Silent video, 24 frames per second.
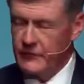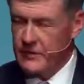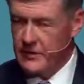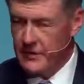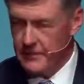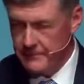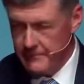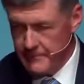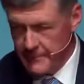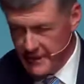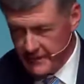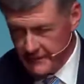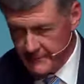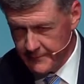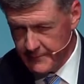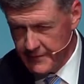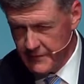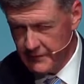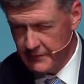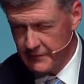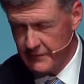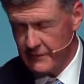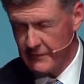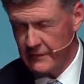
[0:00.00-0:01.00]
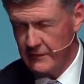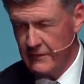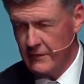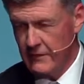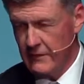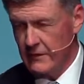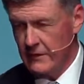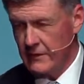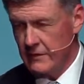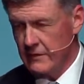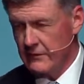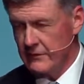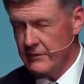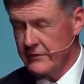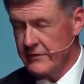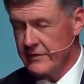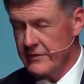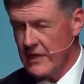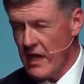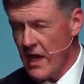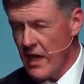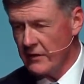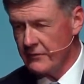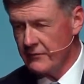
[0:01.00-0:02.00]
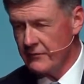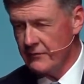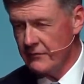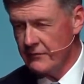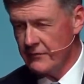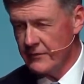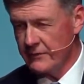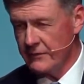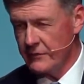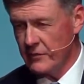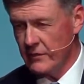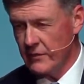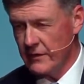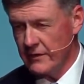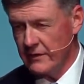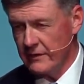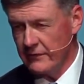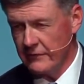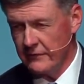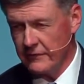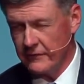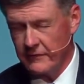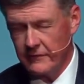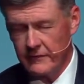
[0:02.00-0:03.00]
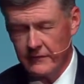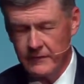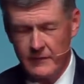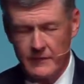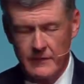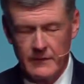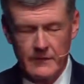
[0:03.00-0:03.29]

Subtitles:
commitment to the doctrines of grace,